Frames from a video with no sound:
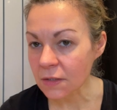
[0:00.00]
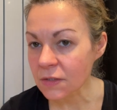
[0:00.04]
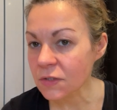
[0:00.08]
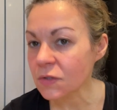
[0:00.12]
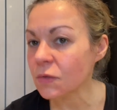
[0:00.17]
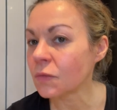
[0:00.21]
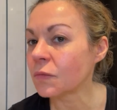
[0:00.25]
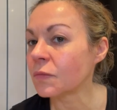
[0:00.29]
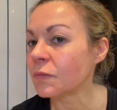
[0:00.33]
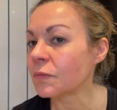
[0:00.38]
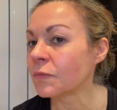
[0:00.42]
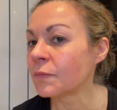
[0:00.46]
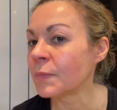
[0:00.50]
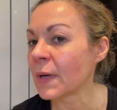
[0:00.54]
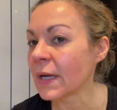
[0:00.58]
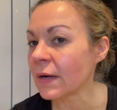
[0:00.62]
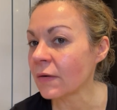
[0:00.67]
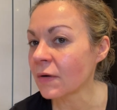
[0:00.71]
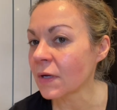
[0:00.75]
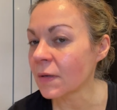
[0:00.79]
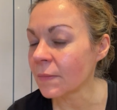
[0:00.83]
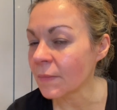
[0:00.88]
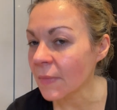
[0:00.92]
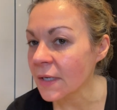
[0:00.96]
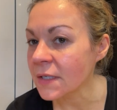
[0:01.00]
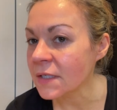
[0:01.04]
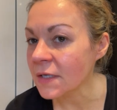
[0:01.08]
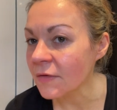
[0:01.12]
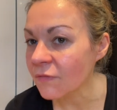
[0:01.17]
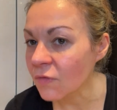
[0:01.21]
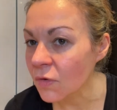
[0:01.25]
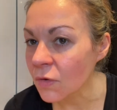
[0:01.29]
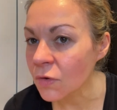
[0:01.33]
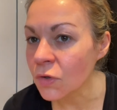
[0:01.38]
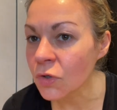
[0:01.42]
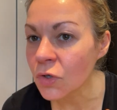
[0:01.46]
So bearing in mind, I've
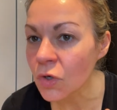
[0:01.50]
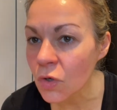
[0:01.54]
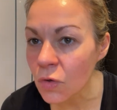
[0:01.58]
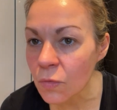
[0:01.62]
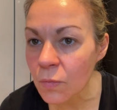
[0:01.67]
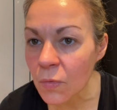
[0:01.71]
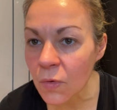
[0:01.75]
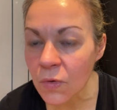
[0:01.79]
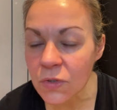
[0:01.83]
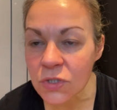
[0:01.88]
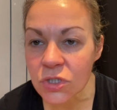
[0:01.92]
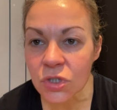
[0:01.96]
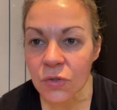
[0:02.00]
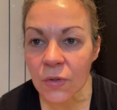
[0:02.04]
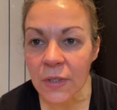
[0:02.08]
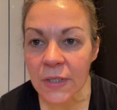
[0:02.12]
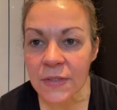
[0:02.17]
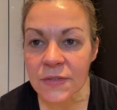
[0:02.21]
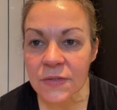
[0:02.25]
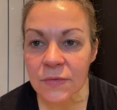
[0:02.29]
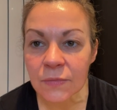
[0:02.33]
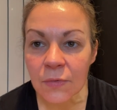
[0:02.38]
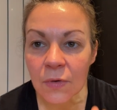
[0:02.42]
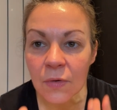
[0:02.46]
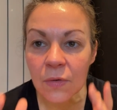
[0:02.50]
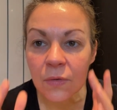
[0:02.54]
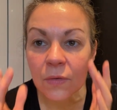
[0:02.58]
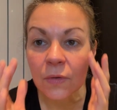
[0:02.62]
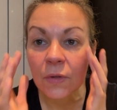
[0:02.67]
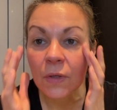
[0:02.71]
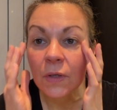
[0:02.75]
got no moisturiser on.